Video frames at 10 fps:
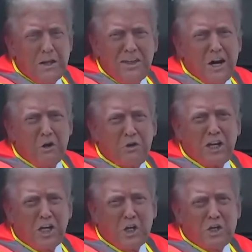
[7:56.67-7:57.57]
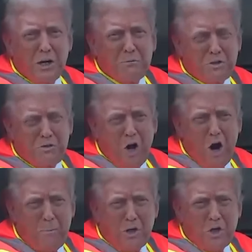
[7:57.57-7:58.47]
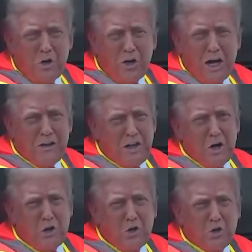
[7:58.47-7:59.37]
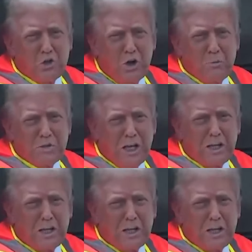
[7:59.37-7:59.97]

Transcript: they don't think in terms of garbage, okay? They don't use terms